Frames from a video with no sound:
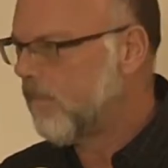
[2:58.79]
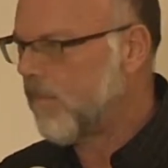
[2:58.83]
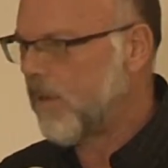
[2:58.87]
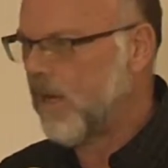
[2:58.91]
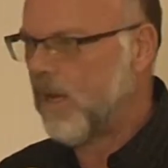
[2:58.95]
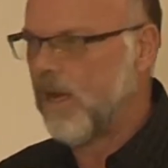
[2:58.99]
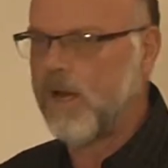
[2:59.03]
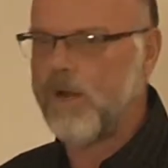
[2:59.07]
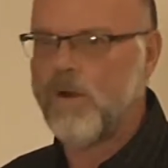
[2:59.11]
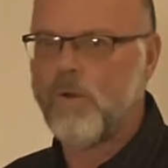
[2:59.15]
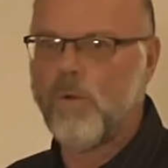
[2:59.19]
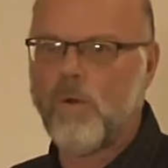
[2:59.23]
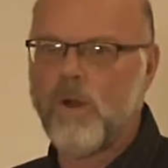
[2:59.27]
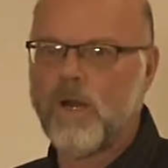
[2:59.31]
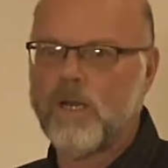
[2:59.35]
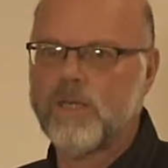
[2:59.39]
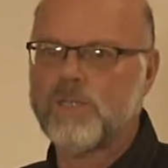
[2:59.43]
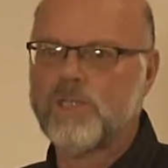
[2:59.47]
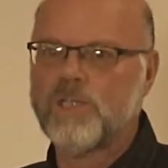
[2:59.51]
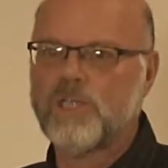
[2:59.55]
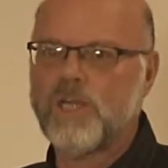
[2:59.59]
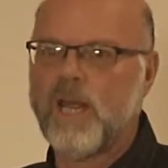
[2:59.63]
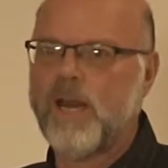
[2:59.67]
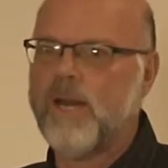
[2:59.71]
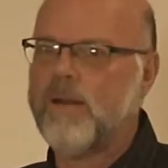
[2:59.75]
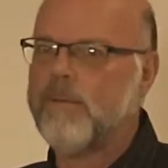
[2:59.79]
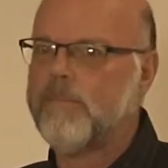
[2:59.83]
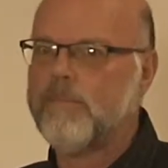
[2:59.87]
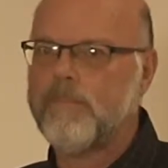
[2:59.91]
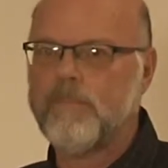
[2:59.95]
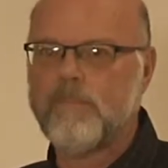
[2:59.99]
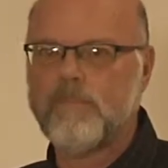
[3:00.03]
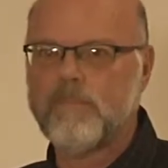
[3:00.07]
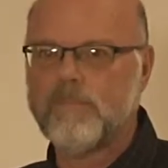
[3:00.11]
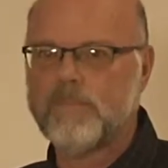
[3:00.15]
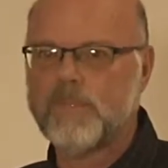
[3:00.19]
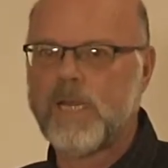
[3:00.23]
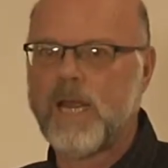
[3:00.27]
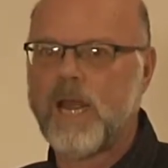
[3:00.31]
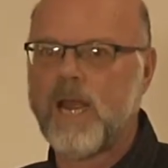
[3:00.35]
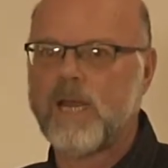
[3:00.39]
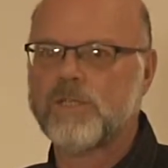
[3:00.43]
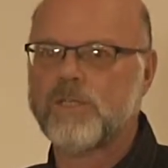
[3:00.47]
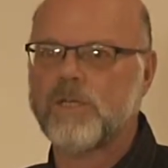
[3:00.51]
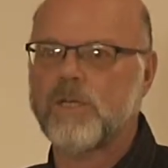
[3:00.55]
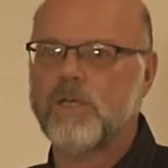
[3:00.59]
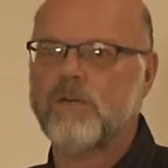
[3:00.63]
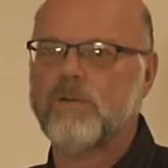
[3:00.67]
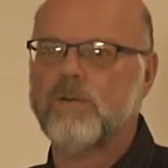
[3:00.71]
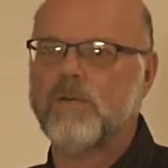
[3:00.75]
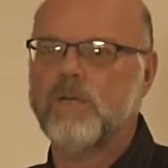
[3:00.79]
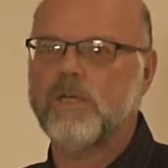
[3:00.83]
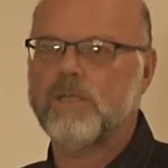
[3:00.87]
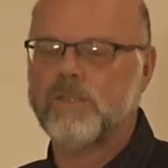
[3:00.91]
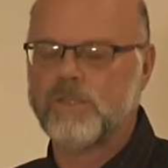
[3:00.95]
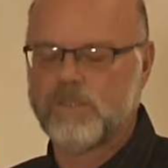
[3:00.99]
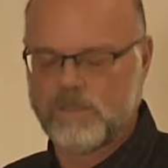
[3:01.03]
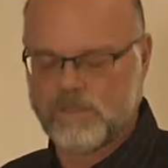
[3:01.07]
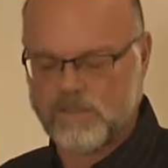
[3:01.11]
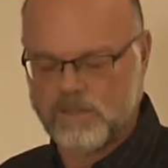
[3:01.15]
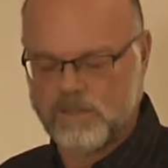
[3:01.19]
but I don't want a cent tax increase.